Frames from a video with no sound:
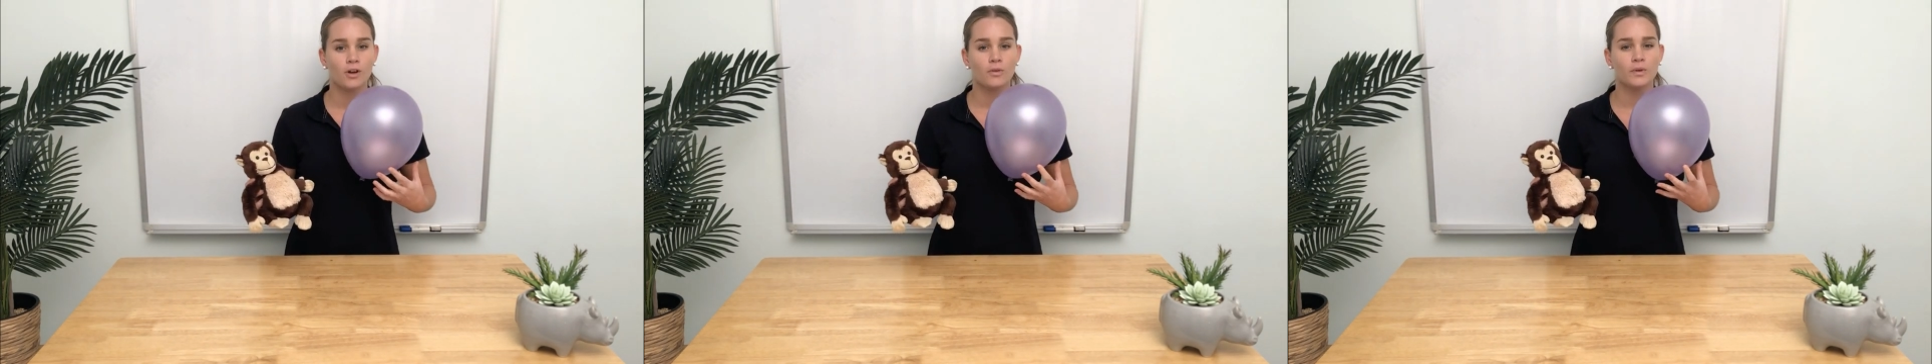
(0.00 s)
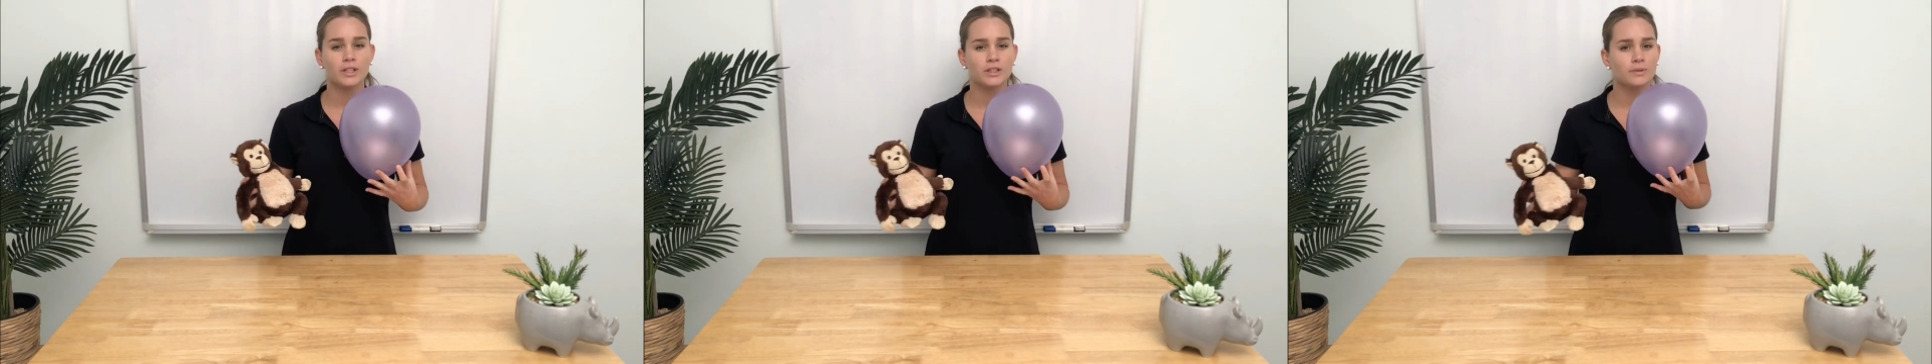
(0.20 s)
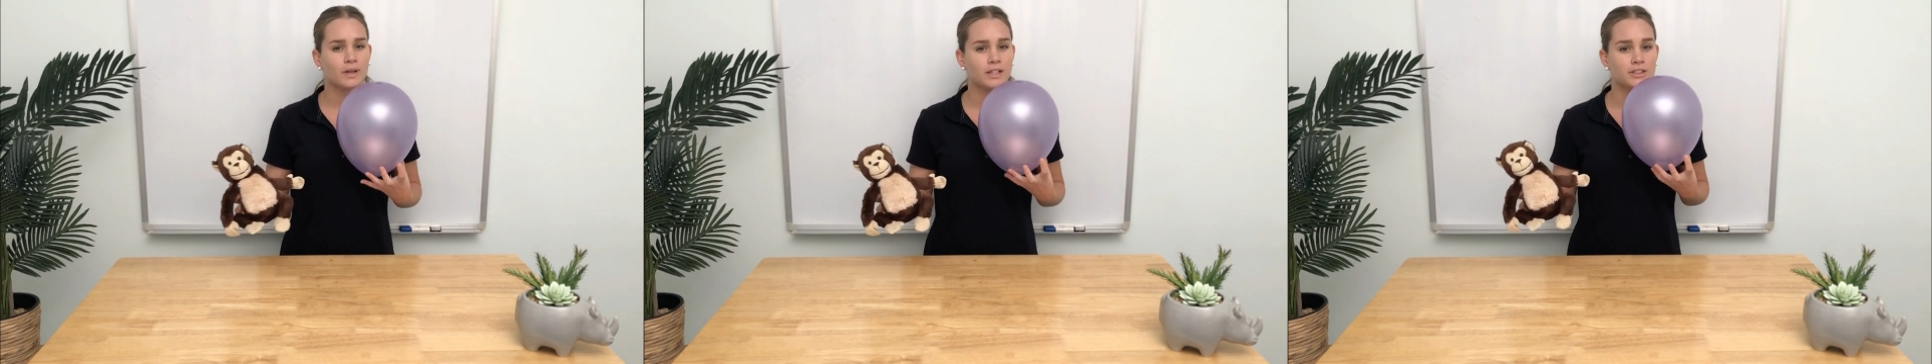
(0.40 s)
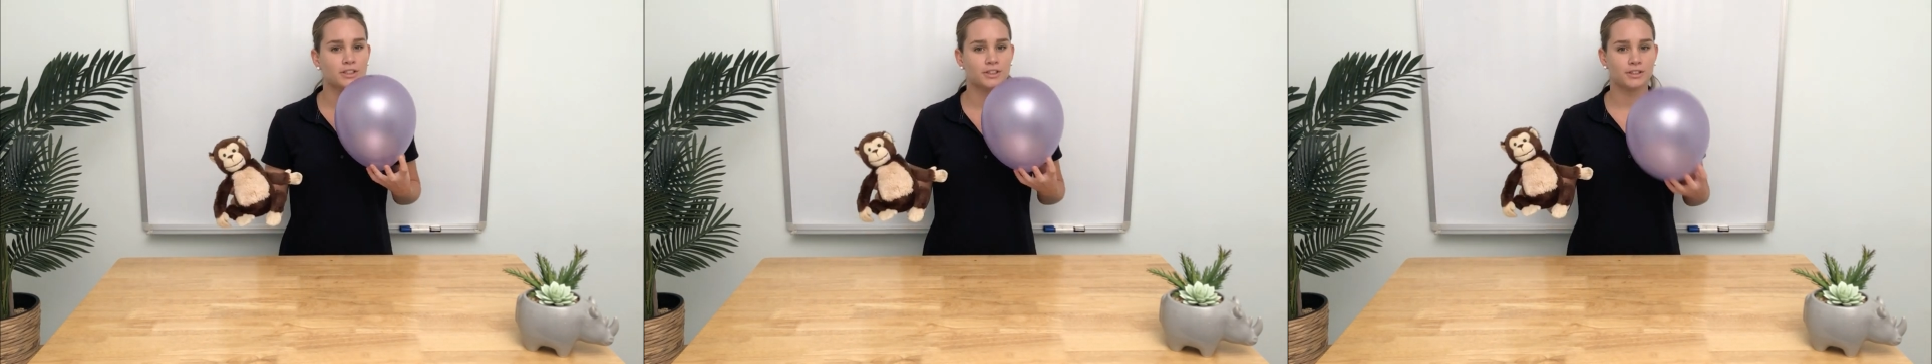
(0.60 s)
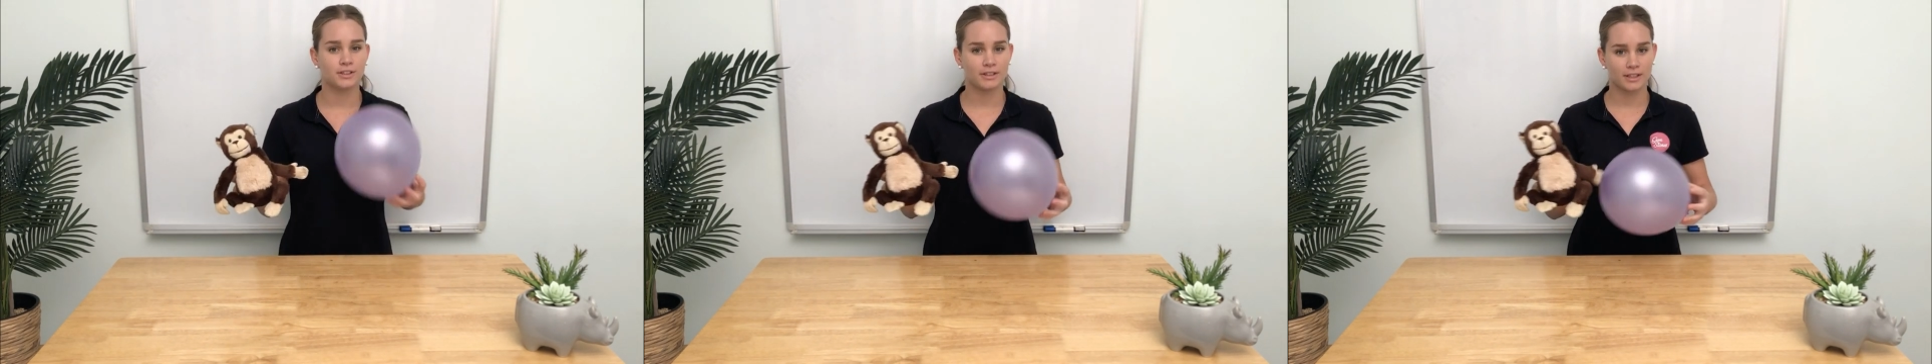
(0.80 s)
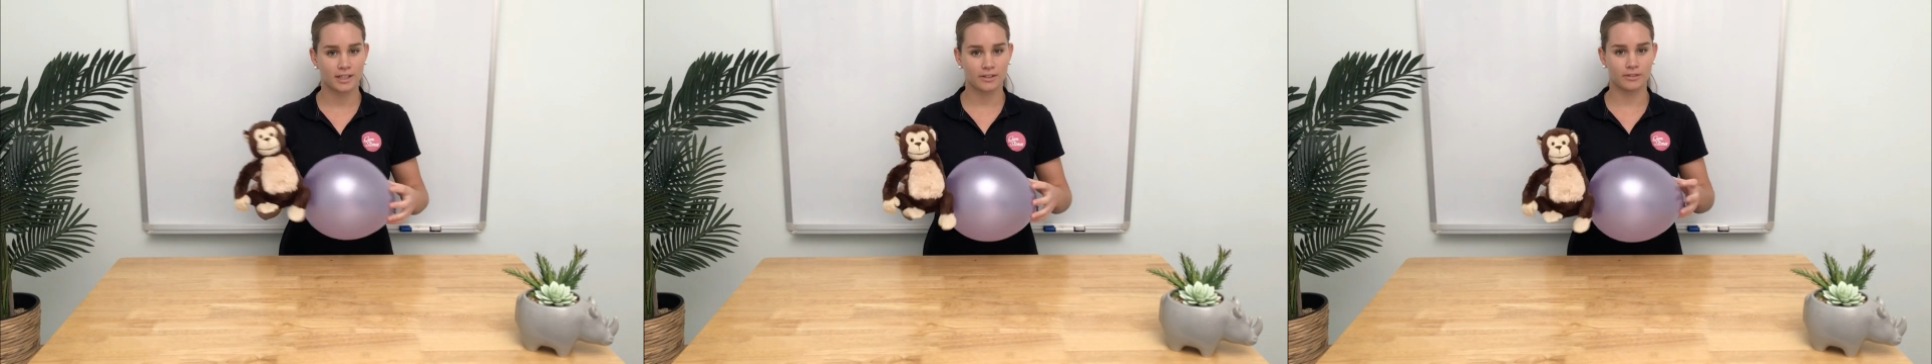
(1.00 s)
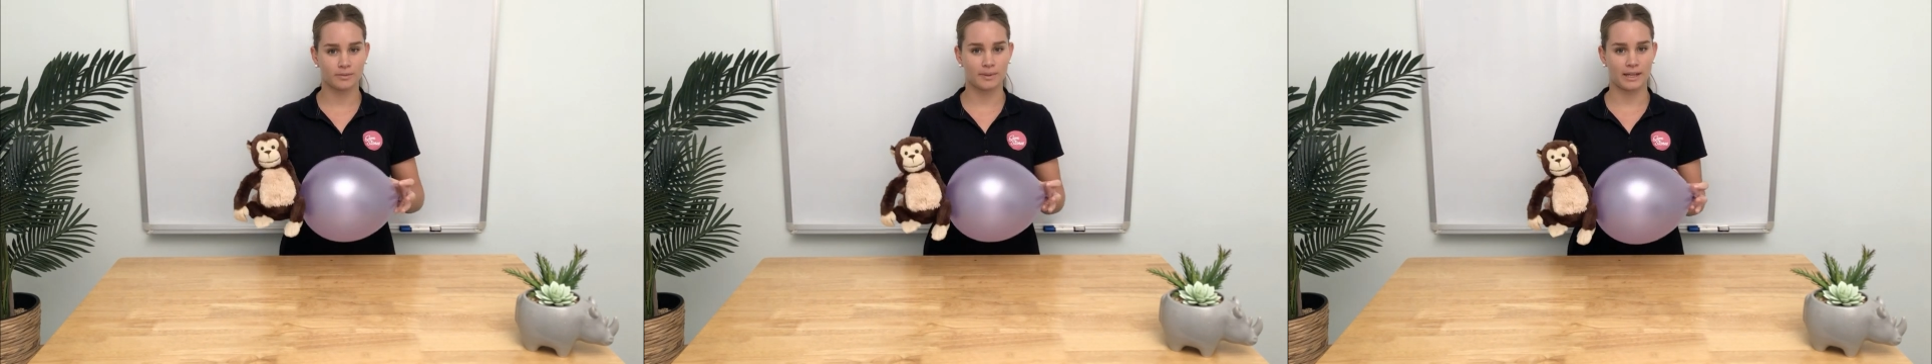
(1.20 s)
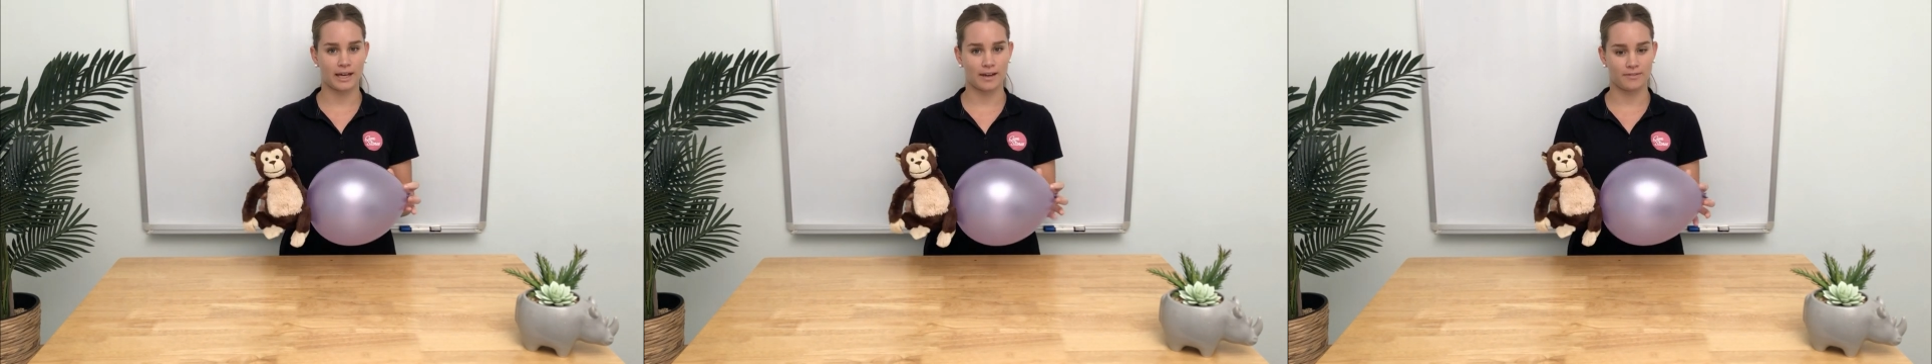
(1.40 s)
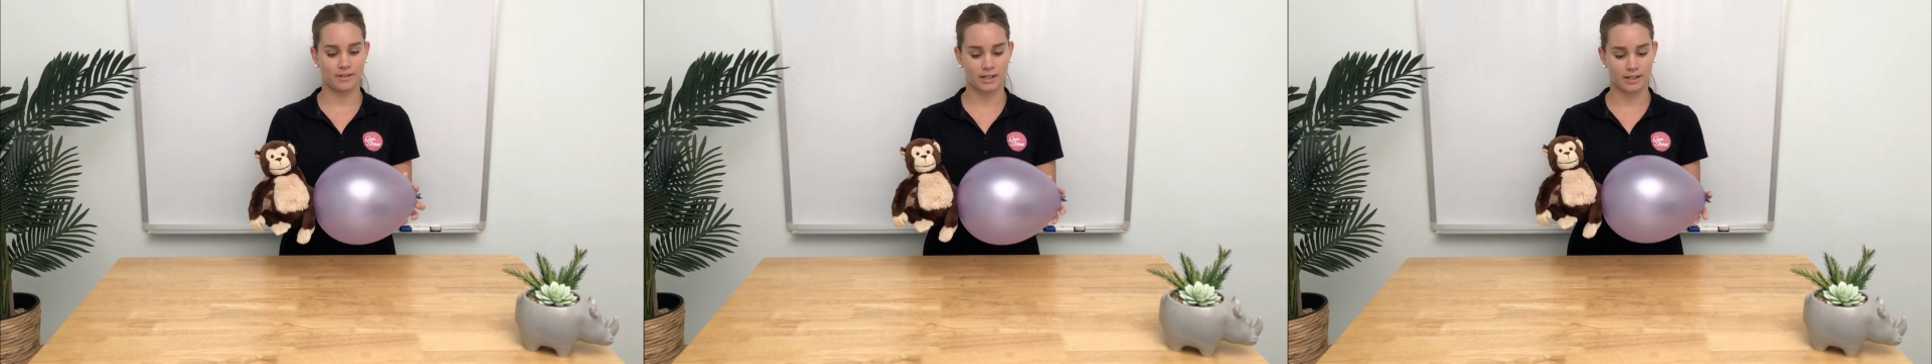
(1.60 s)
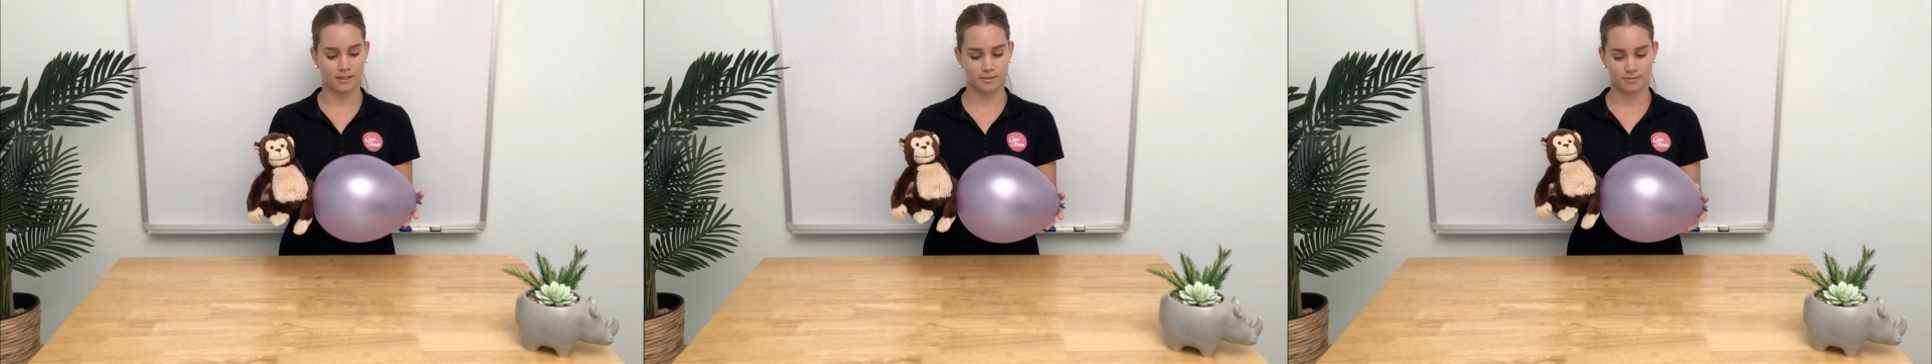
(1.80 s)
Which one do you think will be
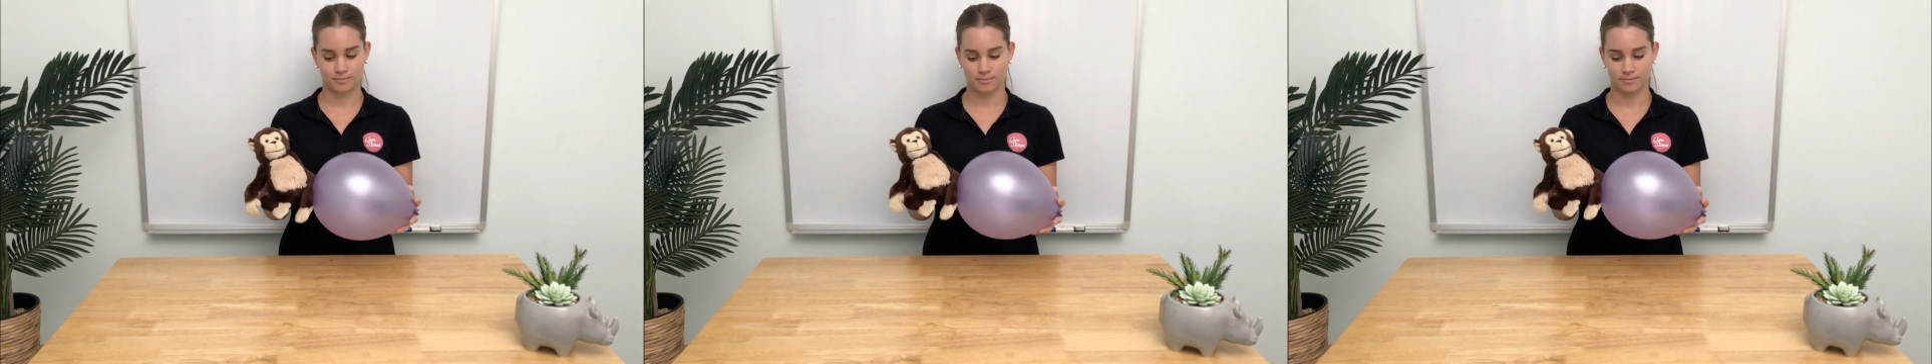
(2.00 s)
heavier?